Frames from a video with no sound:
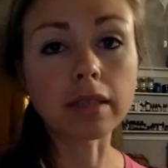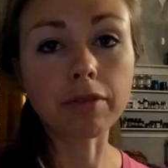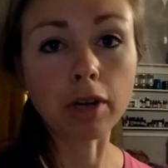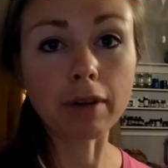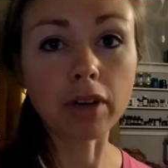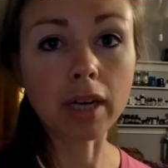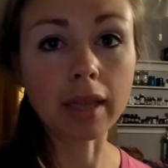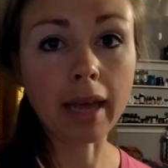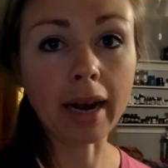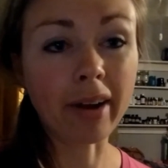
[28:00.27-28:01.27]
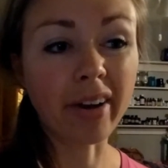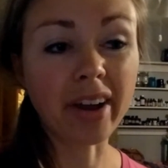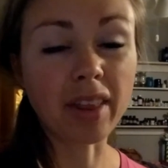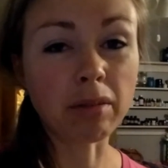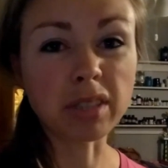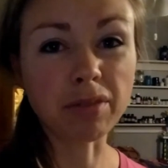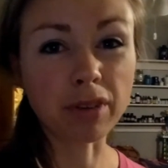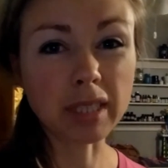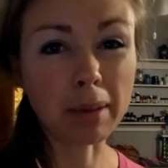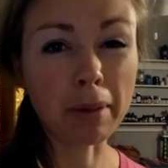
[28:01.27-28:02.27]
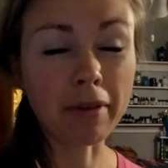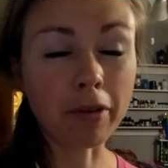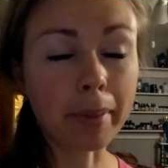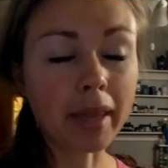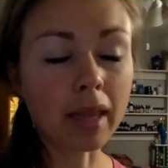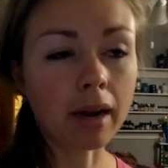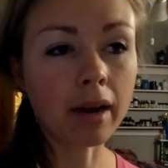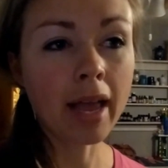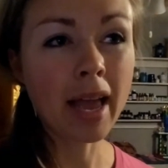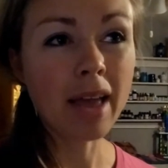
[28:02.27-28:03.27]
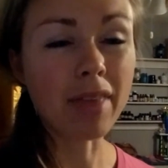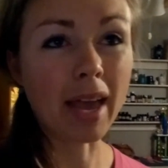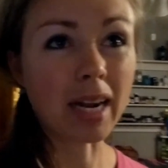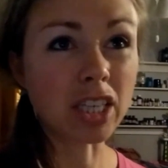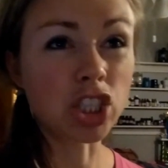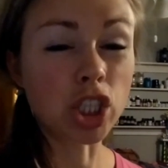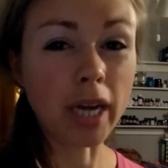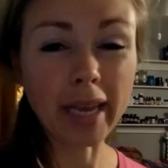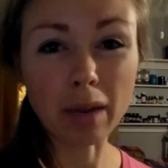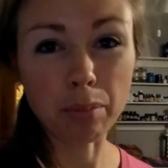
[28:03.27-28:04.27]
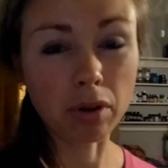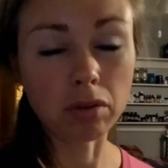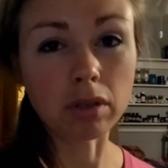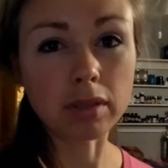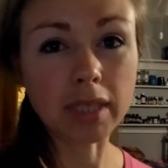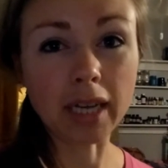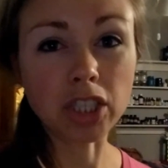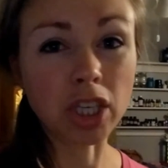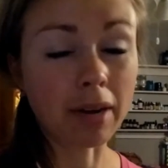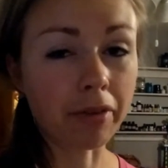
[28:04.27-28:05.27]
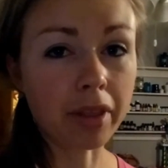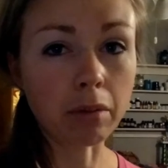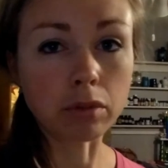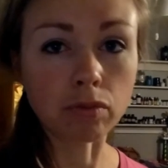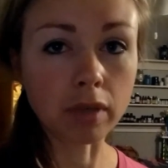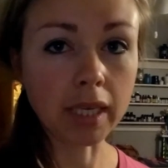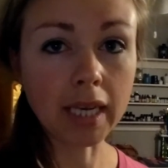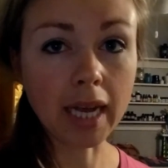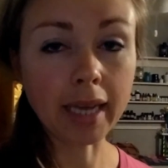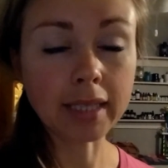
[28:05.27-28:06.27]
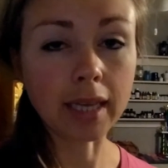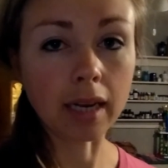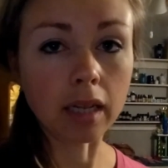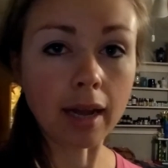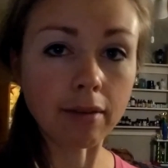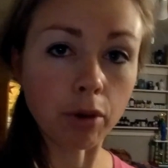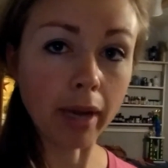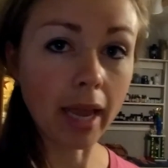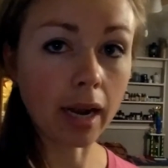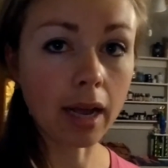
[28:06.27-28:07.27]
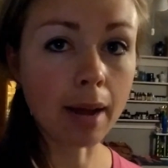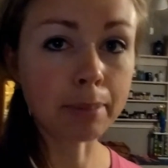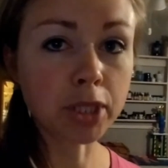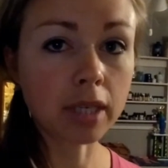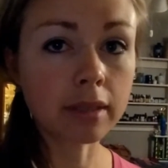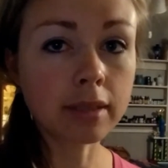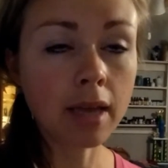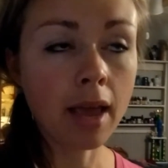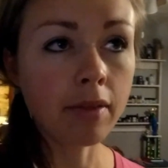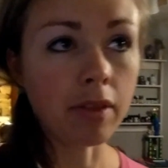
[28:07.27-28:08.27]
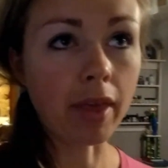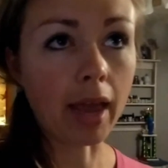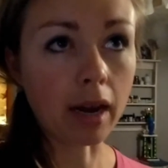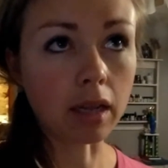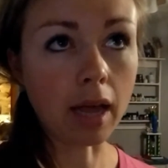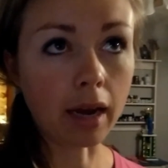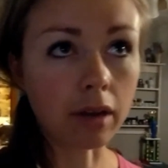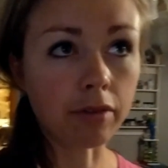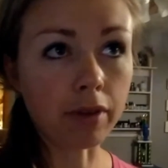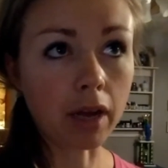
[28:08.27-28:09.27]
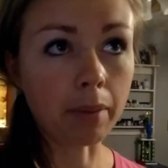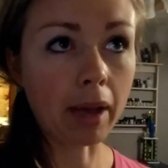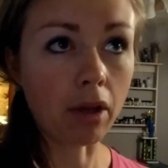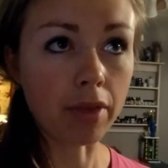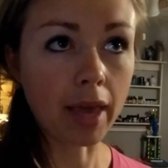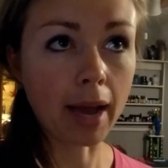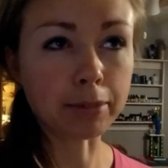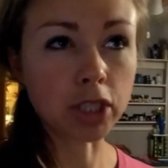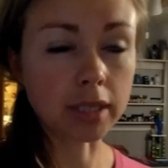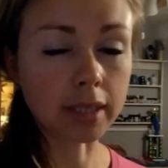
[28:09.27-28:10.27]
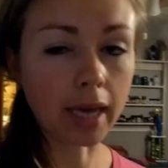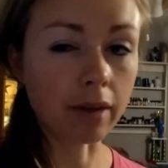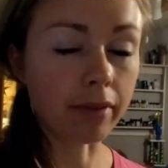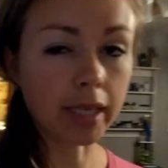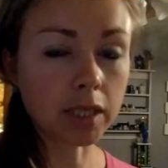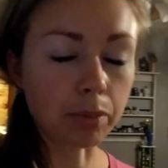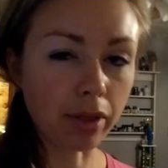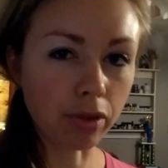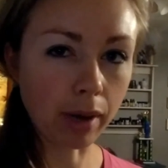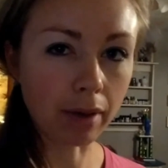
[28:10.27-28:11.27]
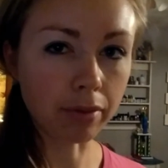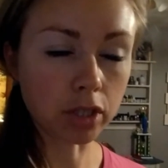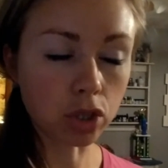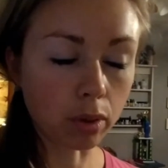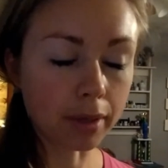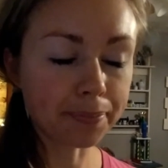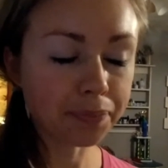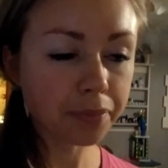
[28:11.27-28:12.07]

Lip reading: if you're ever in that area. That was the first time I've ever been there. They had a giant produce section. Everything was really nice. They had a lot of organic options, and they had a lot of healthy options kind of like spread throughout the store.